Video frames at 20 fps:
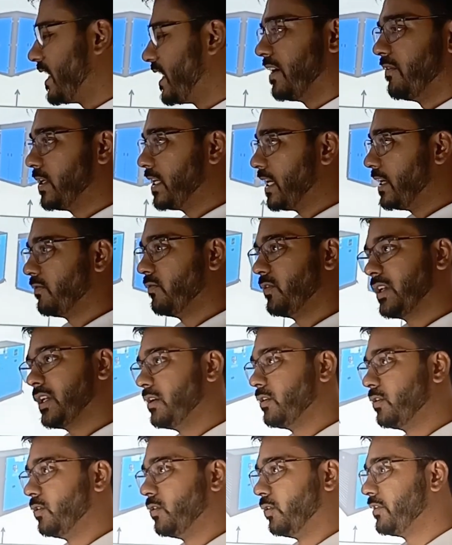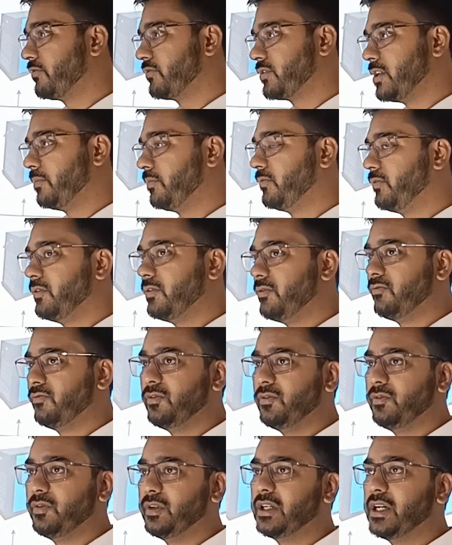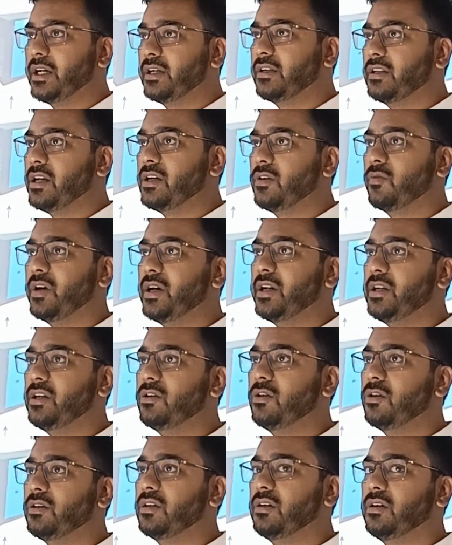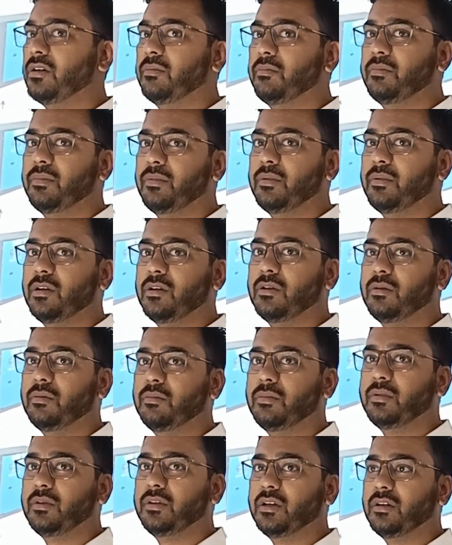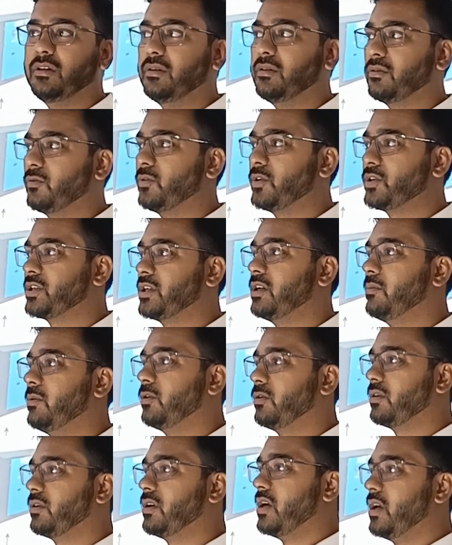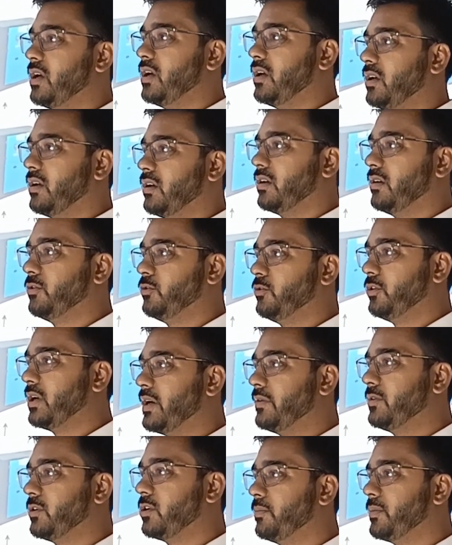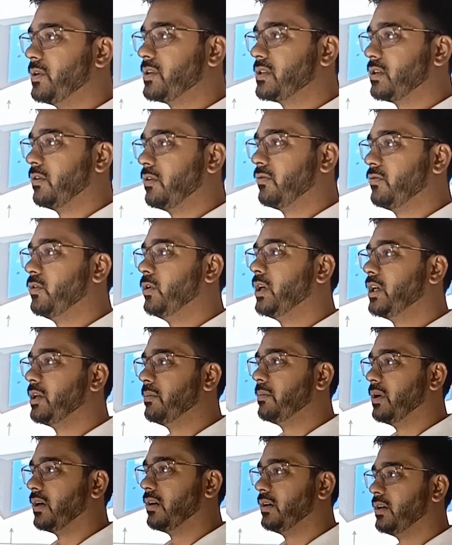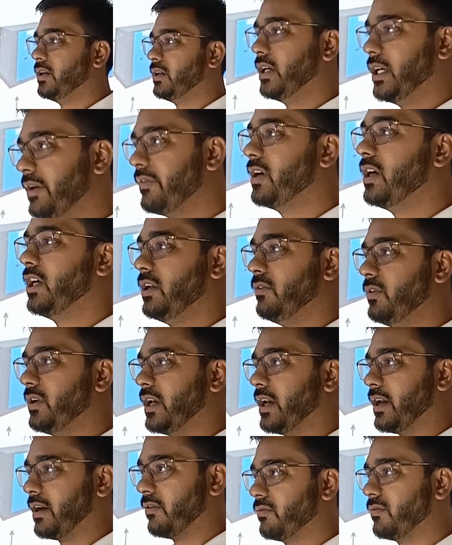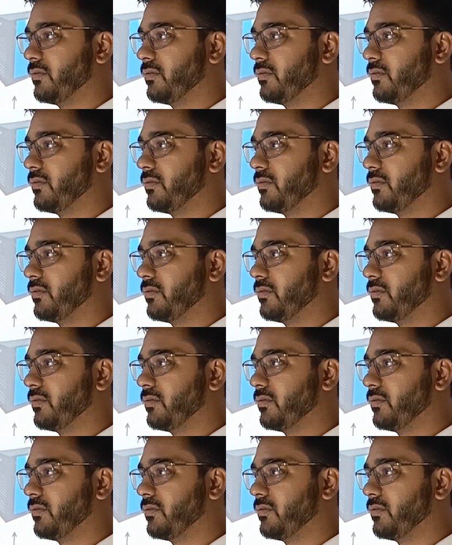yeah, we can go if we get the inquiry or the, the question about, do you have the compressor of 40 bar? No, definitely we have.